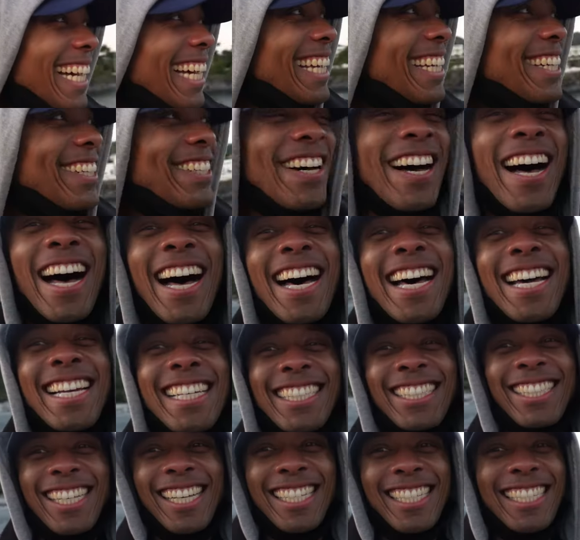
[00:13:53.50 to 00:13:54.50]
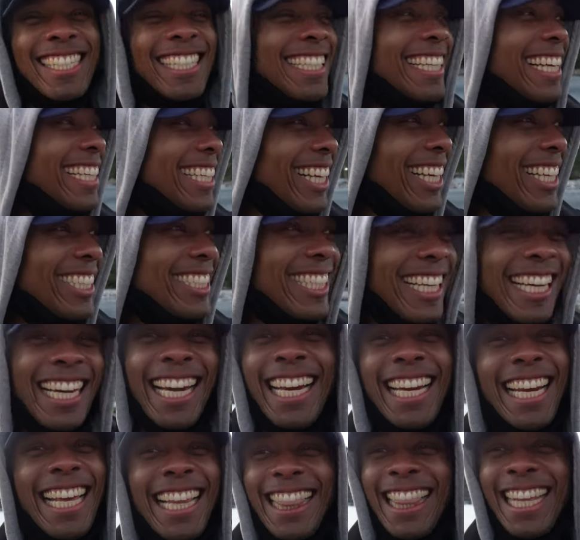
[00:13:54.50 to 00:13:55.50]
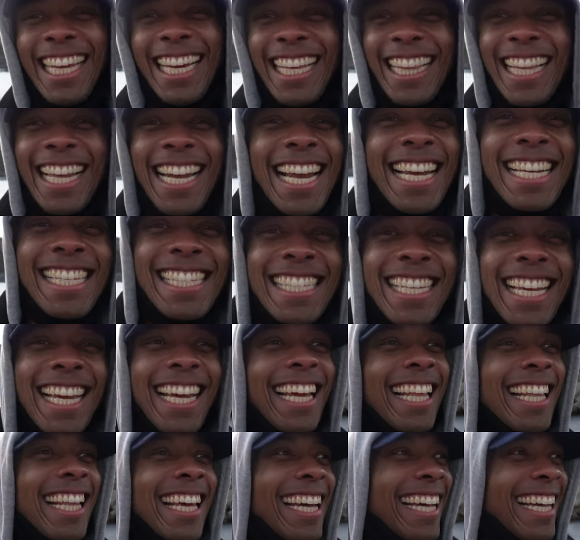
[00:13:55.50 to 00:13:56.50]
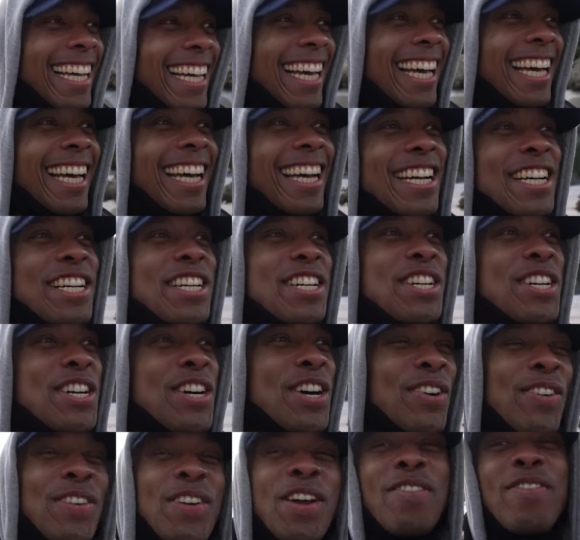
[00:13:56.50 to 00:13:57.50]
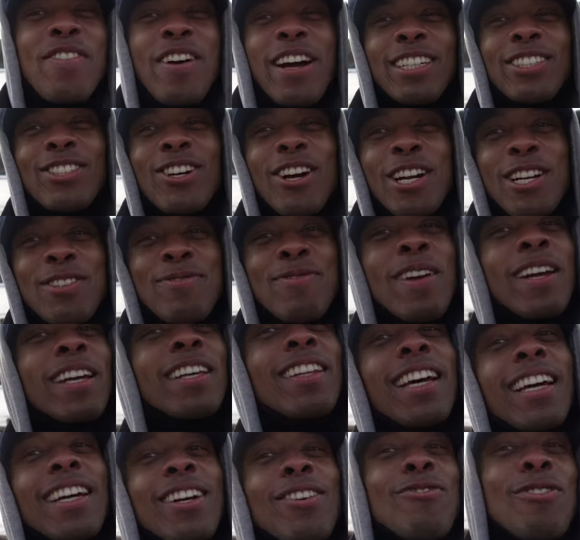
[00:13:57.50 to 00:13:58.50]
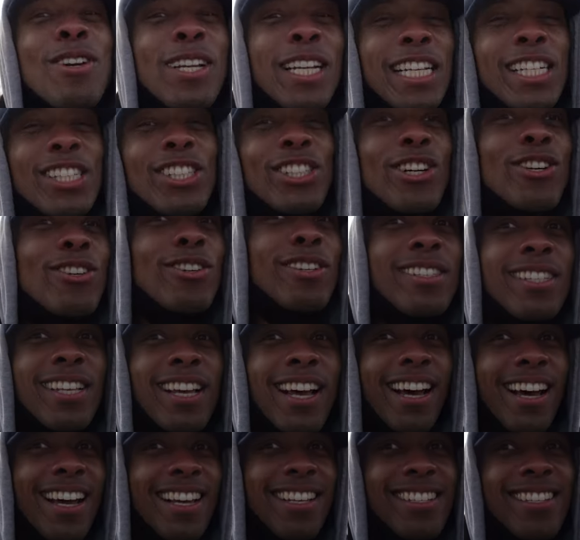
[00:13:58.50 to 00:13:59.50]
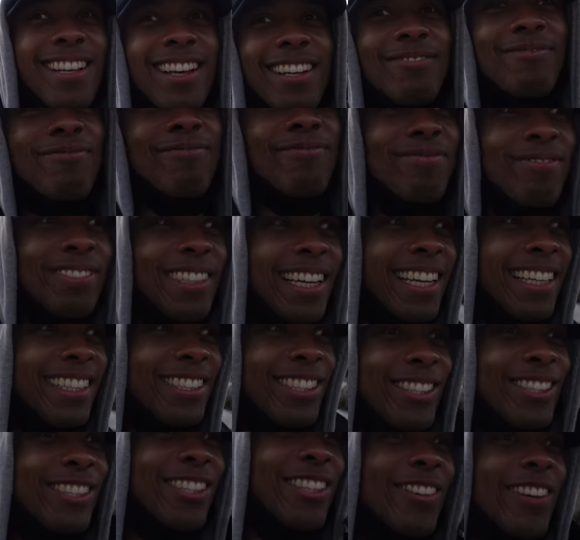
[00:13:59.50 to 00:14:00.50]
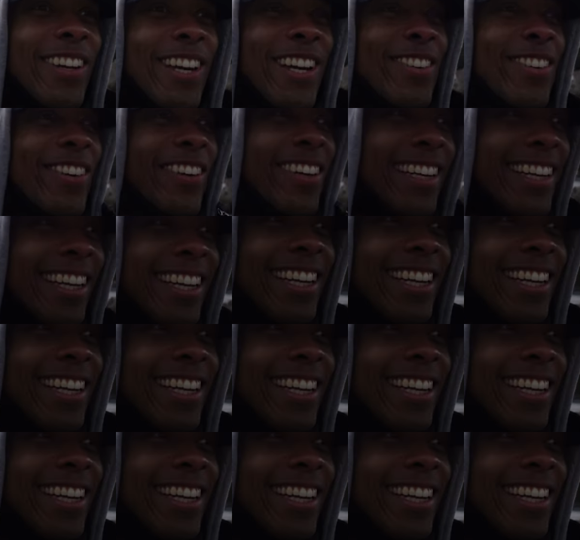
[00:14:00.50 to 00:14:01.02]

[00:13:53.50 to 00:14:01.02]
Yo, Heinz doesn't listen to anything that I say. Like, whenever I try to make like witty jokes, Heinz is like, yeah, sure, whatever,